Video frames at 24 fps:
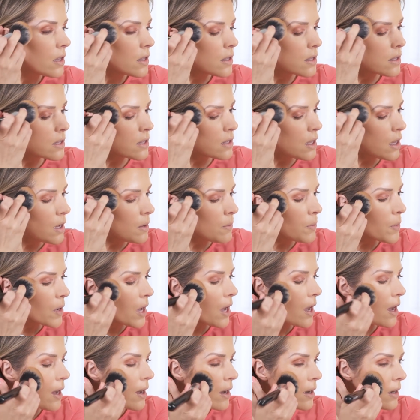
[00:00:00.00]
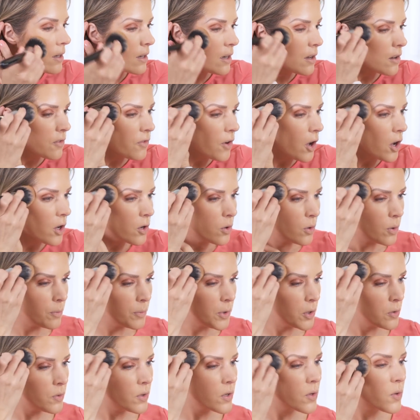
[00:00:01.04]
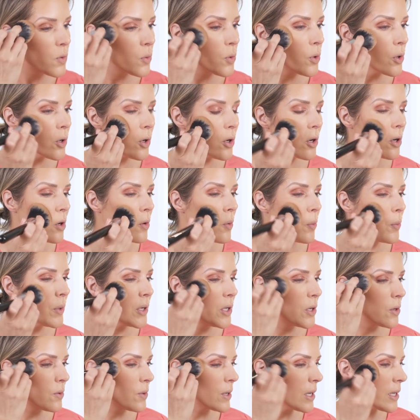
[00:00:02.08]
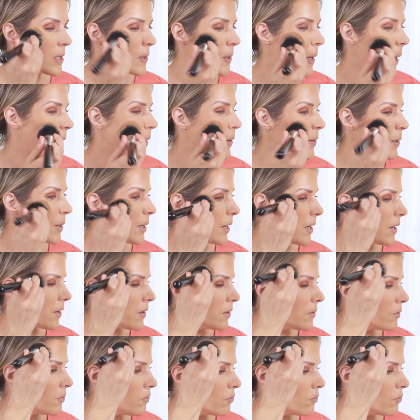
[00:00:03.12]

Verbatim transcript: some kind of autoimmune disorder. We don't exactly